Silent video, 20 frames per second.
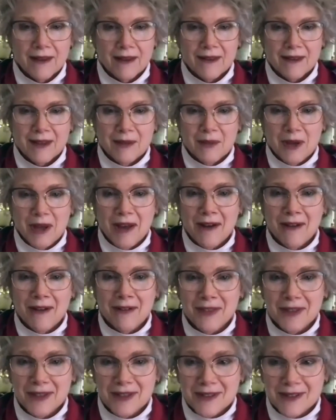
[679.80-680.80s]
Then we have
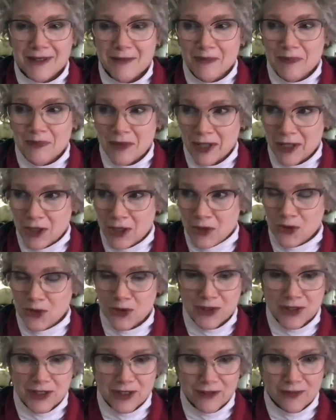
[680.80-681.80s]
these
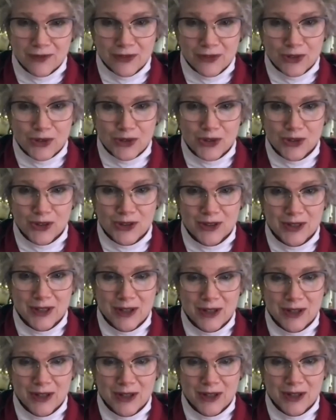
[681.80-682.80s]
interesting verses
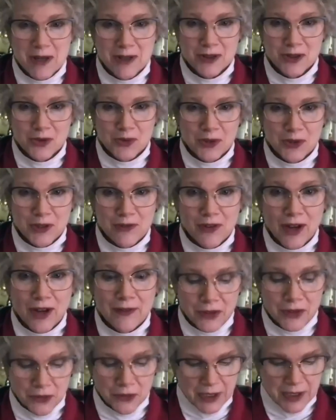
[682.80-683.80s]
in 25
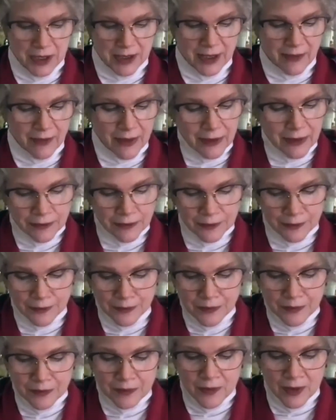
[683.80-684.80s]
to 27,
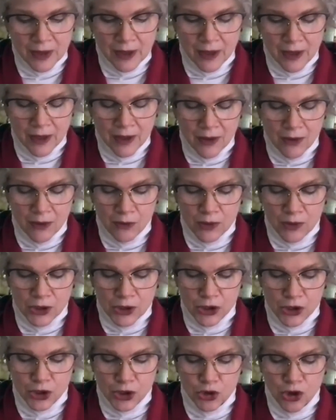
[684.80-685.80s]
which
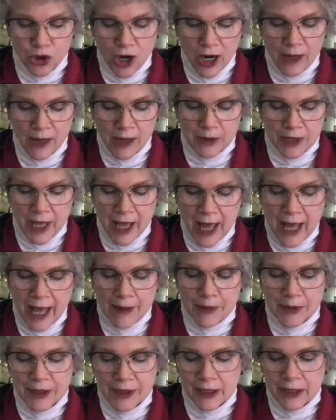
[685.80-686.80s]
describes
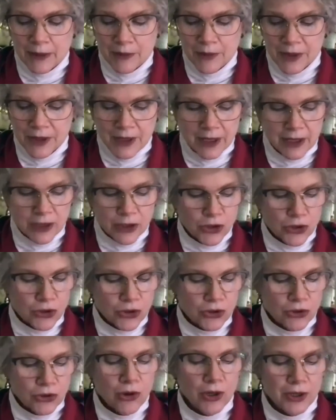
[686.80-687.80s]
Absalom's
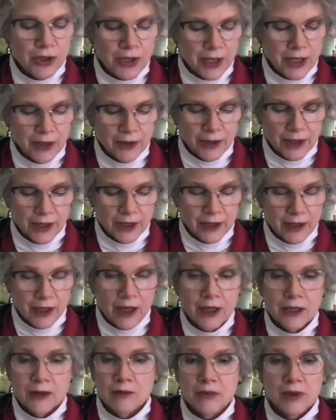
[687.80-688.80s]
extraordinary,
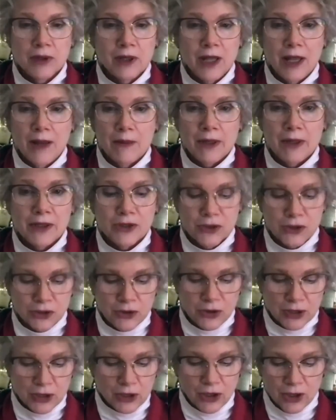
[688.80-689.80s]
unblemished
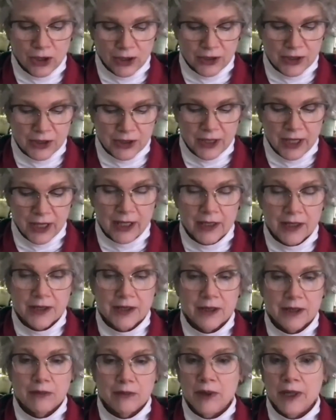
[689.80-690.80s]
good looks and his
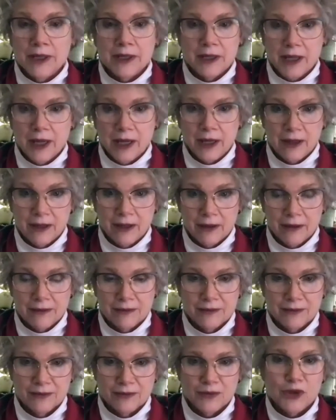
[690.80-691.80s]
abundant hair,
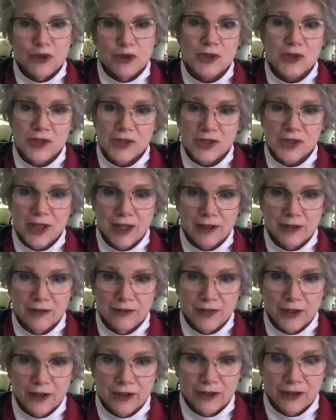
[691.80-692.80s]
which was a sign of
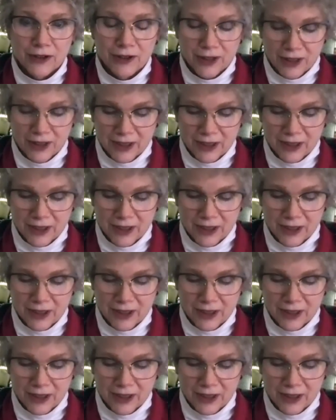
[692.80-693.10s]
vigor